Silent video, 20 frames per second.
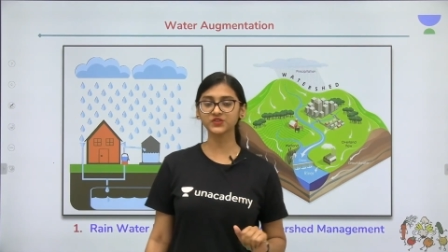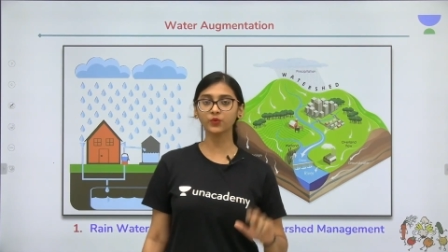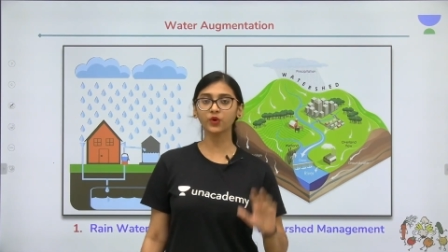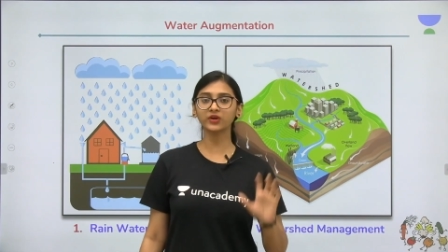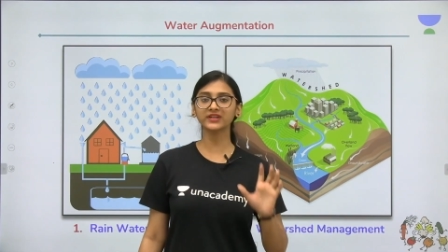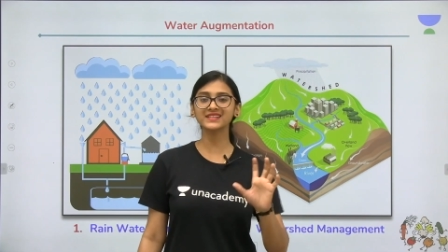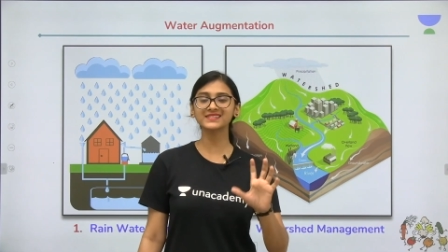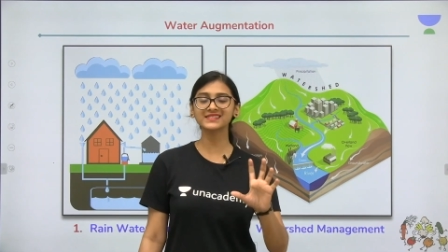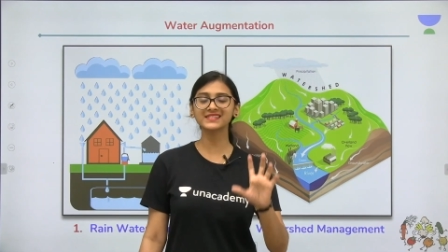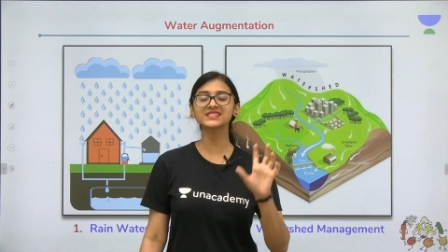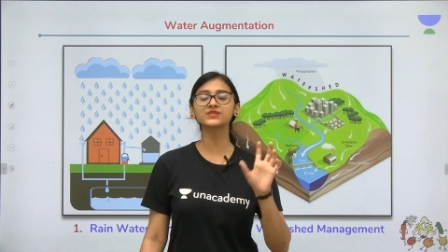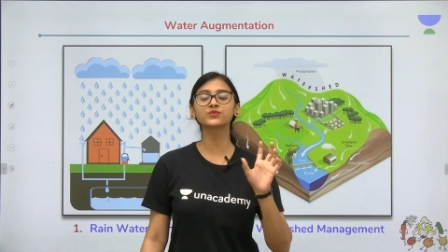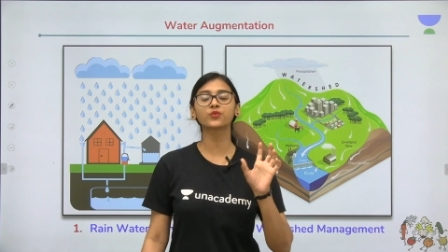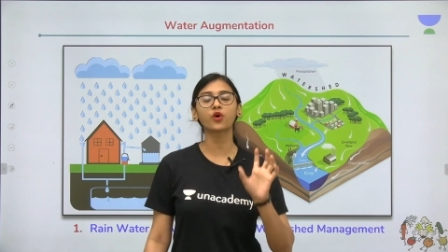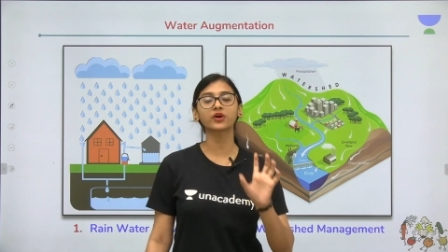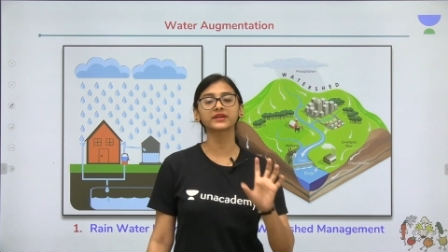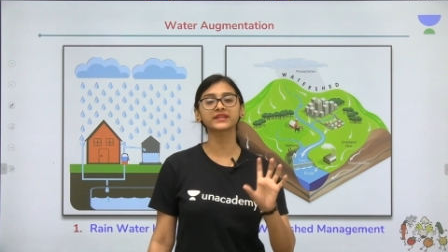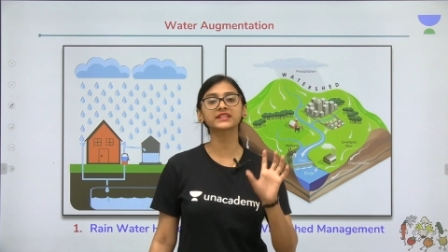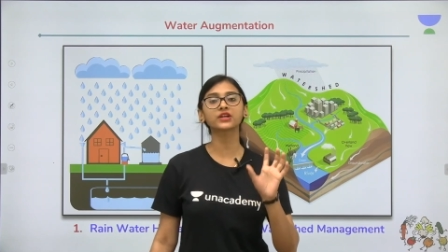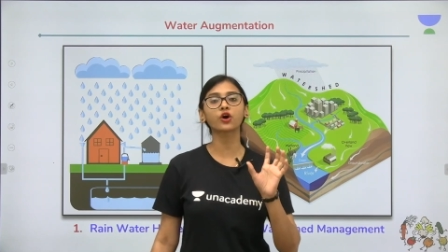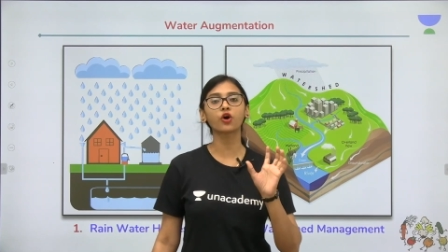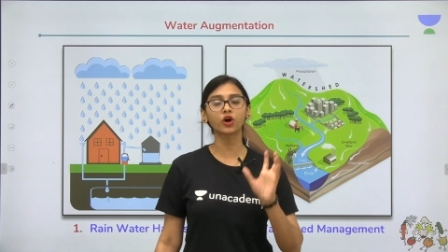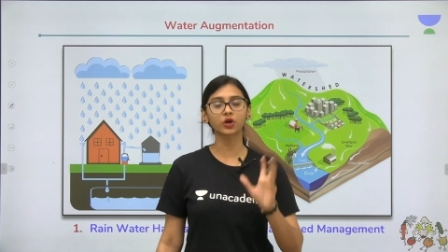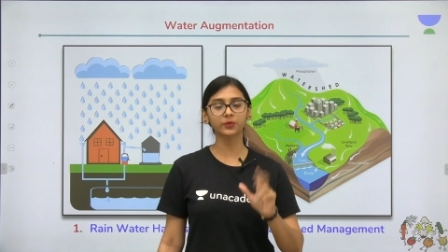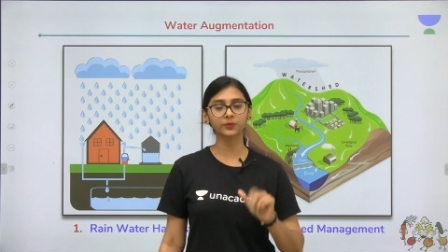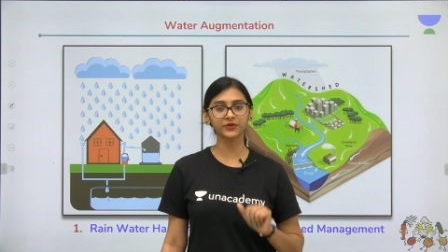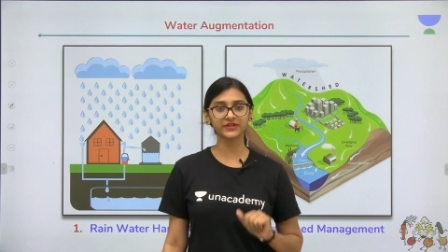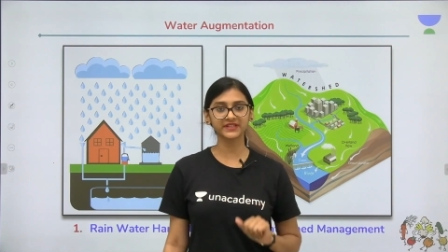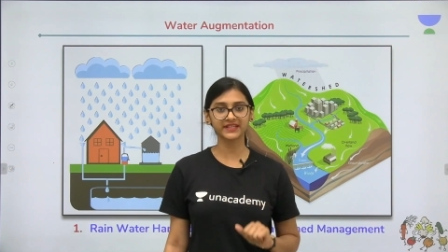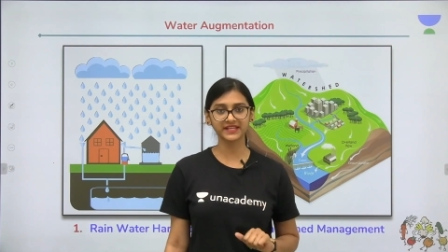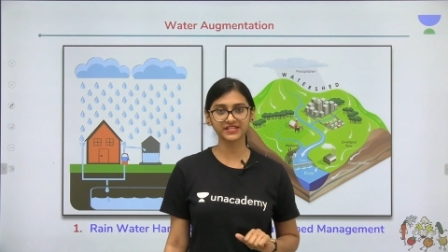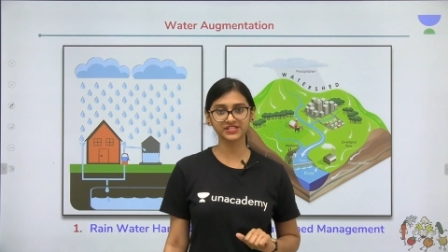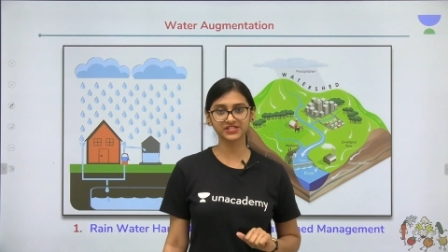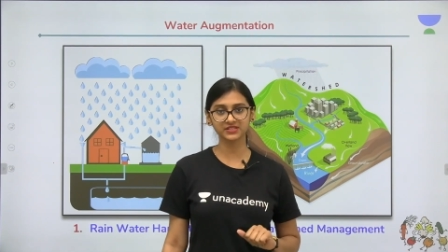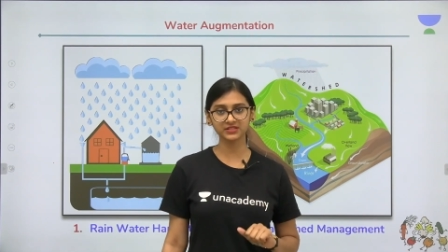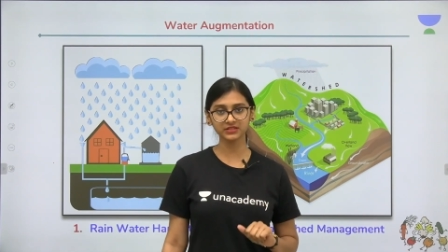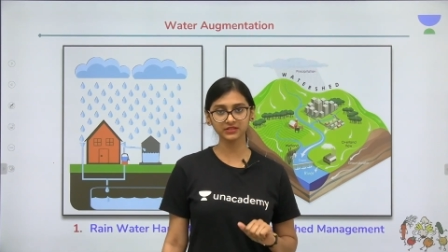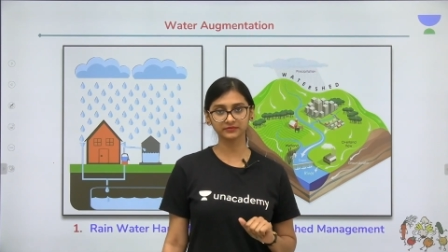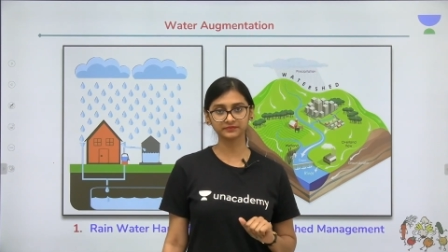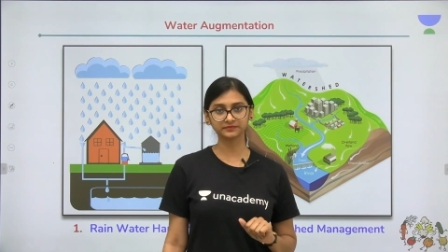So what is this water
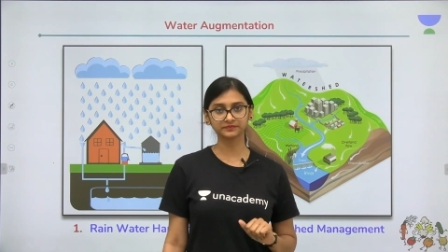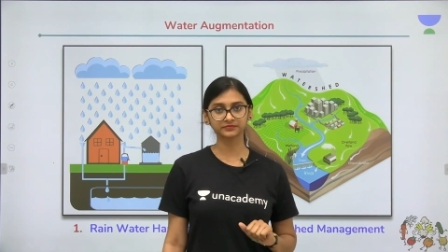augmentation?